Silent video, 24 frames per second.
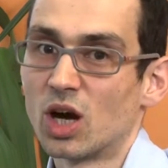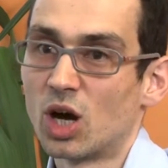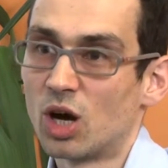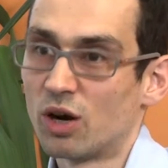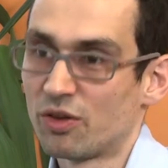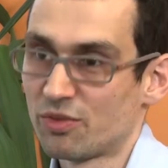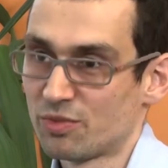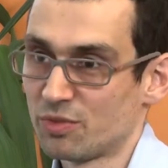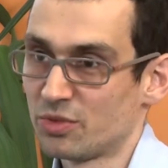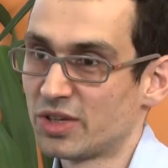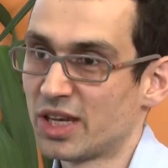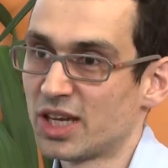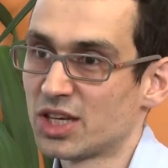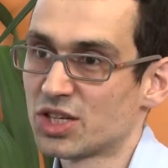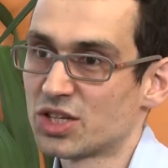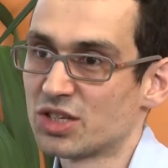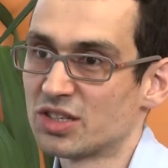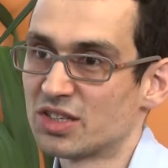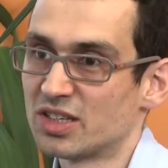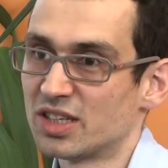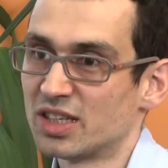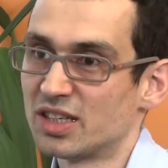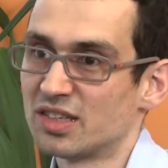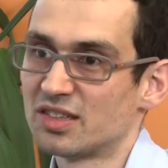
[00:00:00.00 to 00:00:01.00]
of
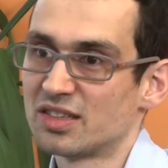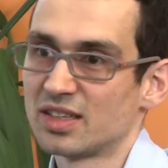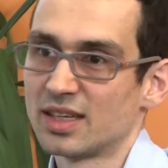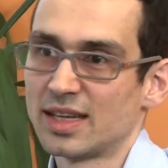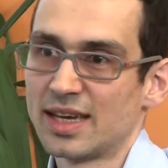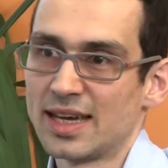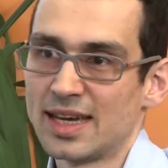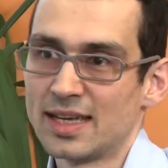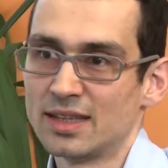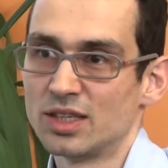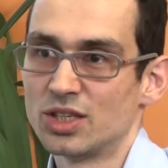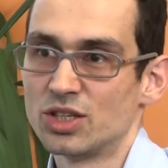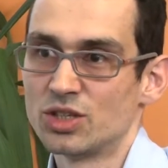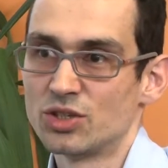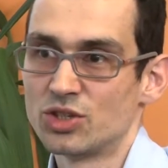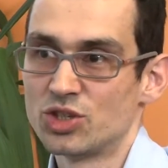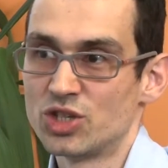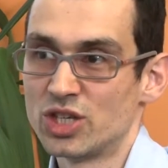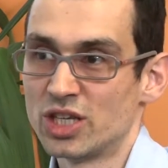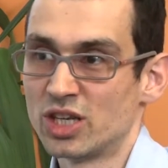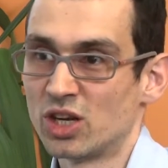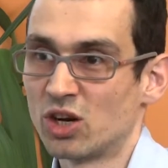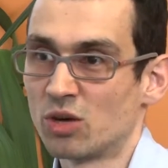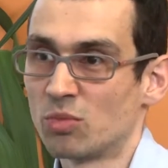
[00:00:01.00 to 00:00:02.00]
mutations is in the
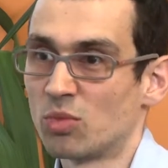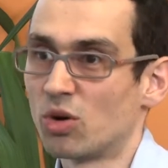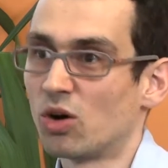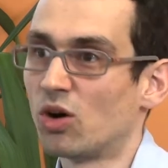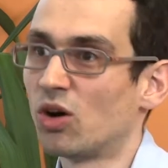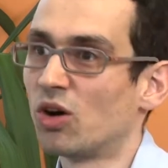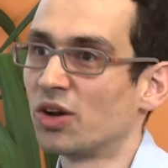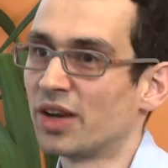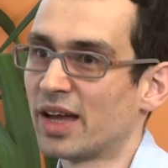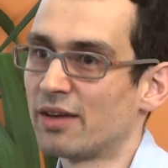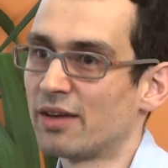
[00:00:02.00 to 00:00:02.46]
genome on